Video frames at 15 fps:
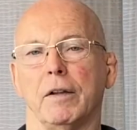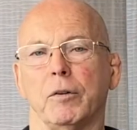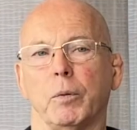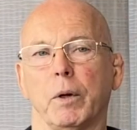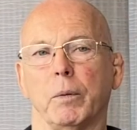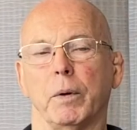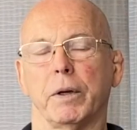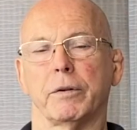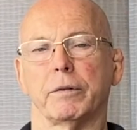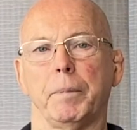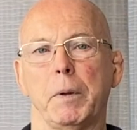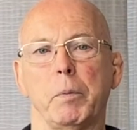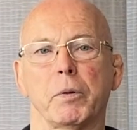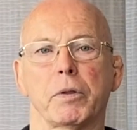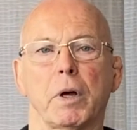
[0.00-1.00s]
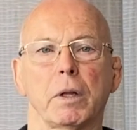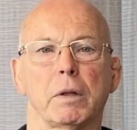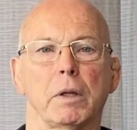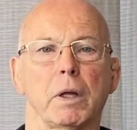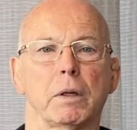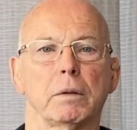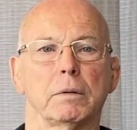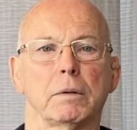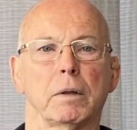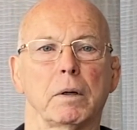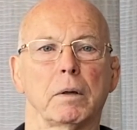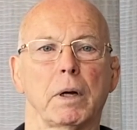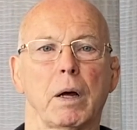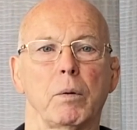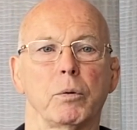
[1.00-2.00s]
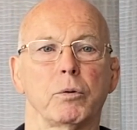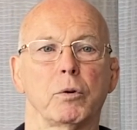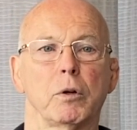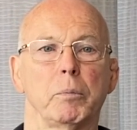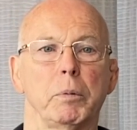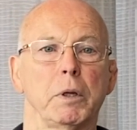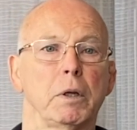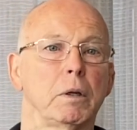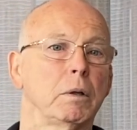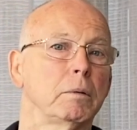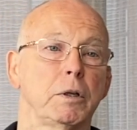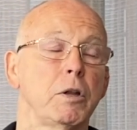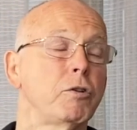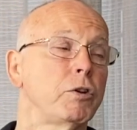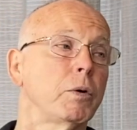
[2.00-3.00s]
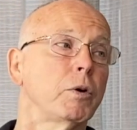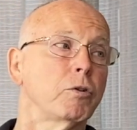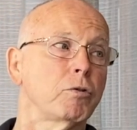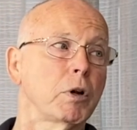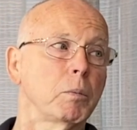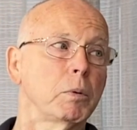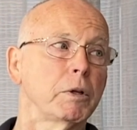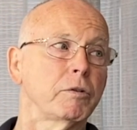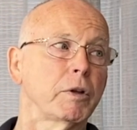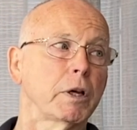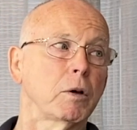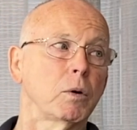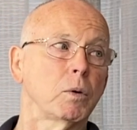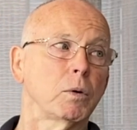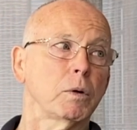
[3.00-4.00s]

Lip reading: That's what it was. People thought that I was going to be in serious trouble as I go.